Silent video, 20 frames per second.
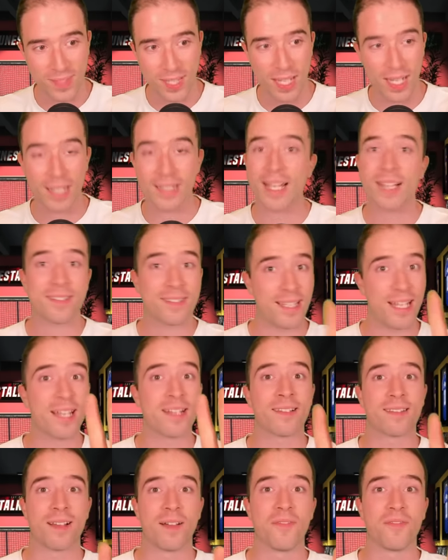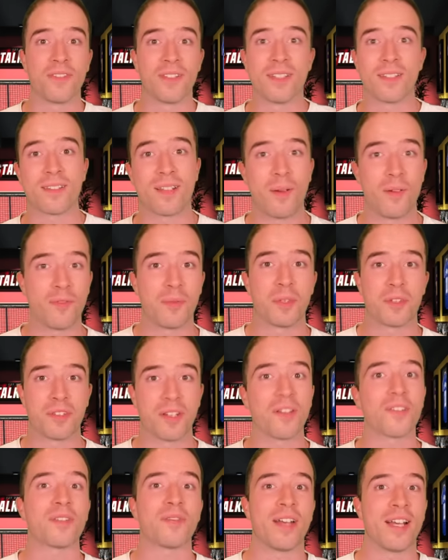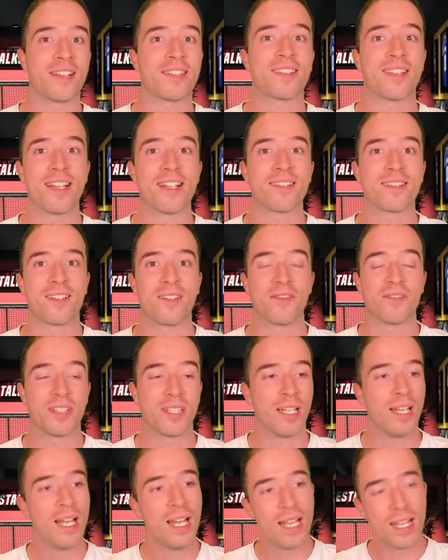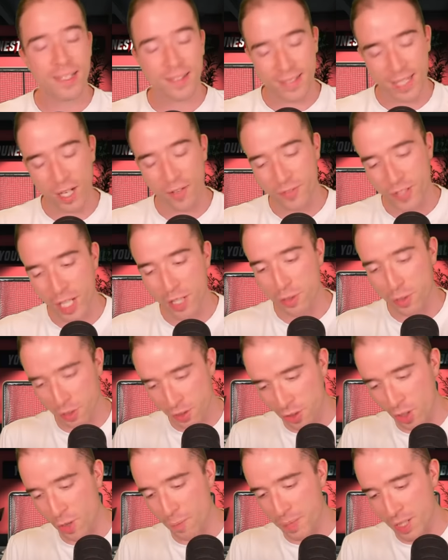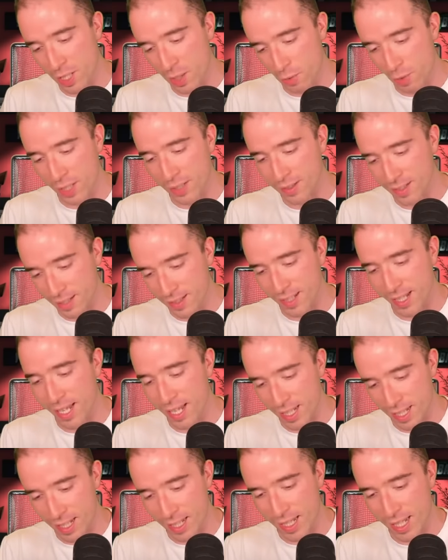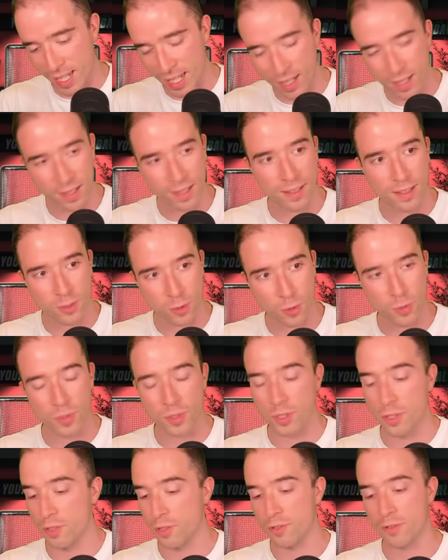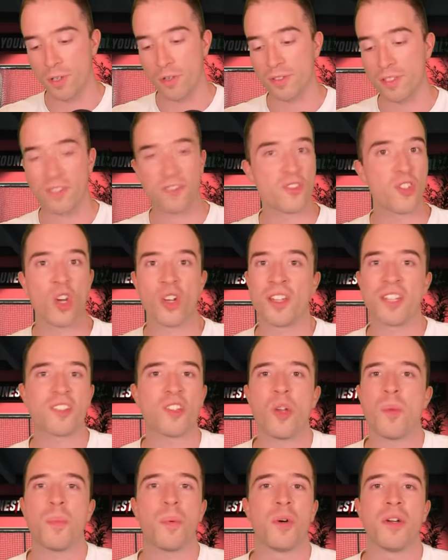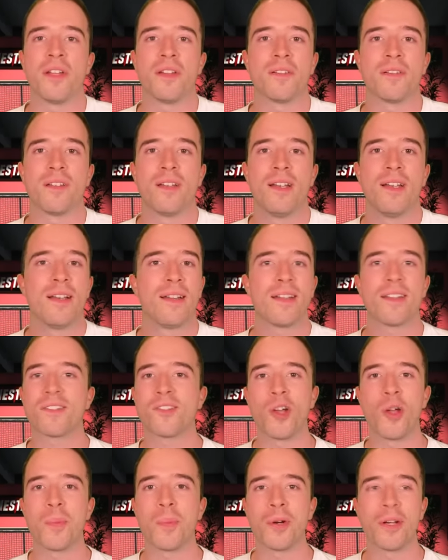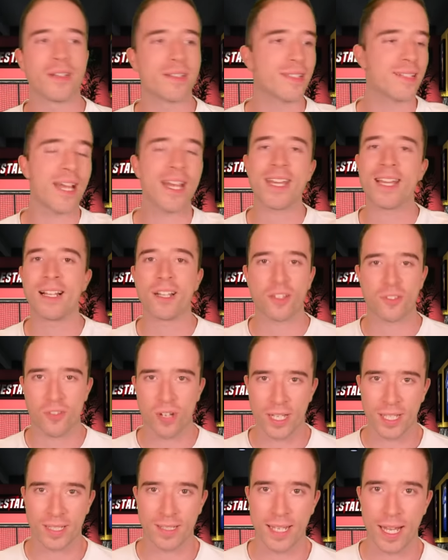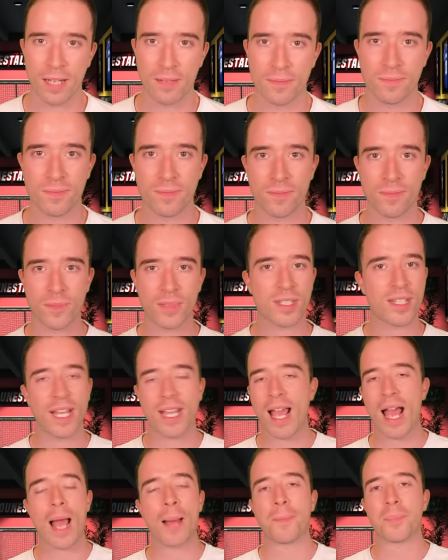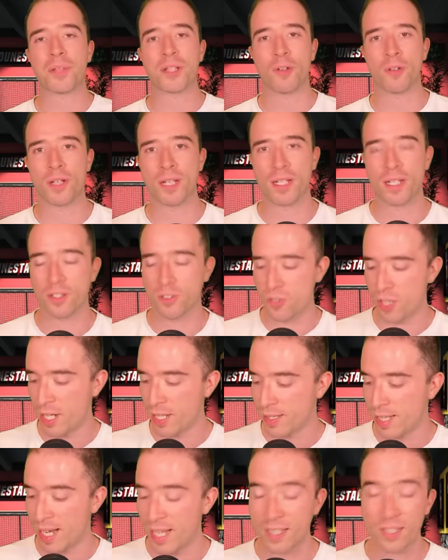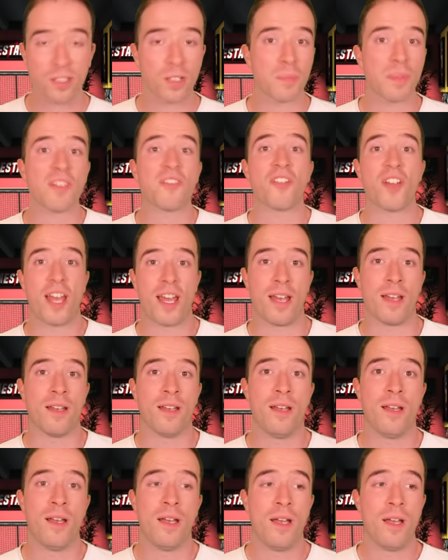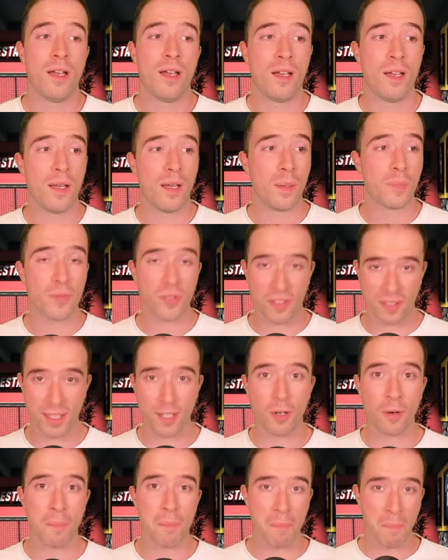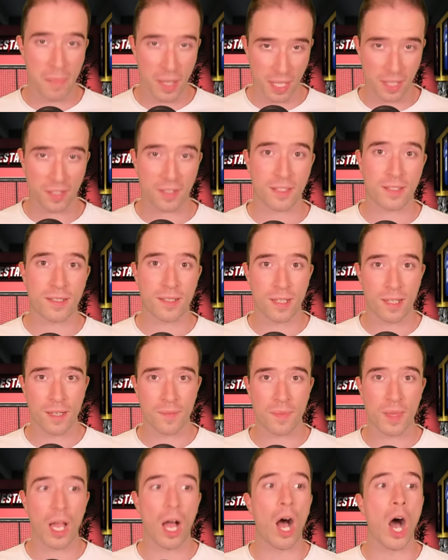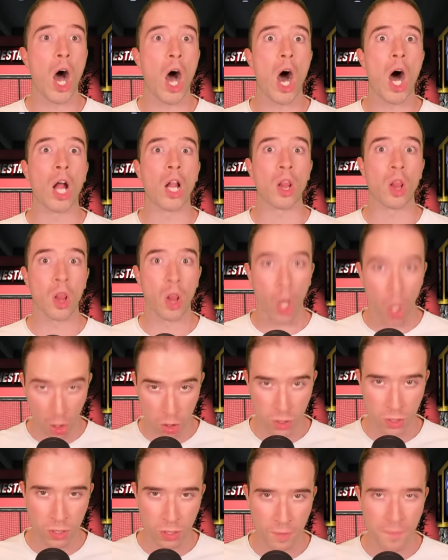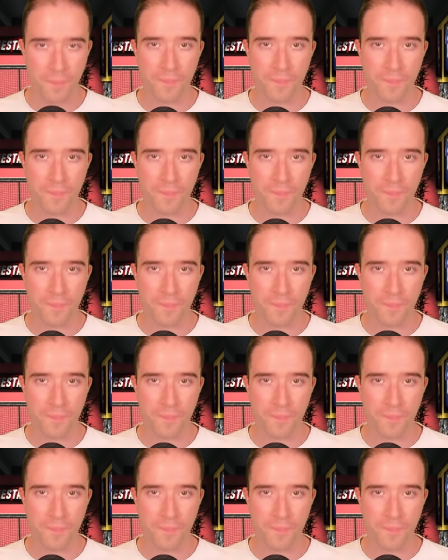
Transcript: and that's saying something. It's coming from a Chelsea fan. That's saying something. Southgate should not be the one to take England to the Euros. If not, there's no point. Today illustrated that. Today absolutely illustrated that. And to be fair, Brazil missed a lot.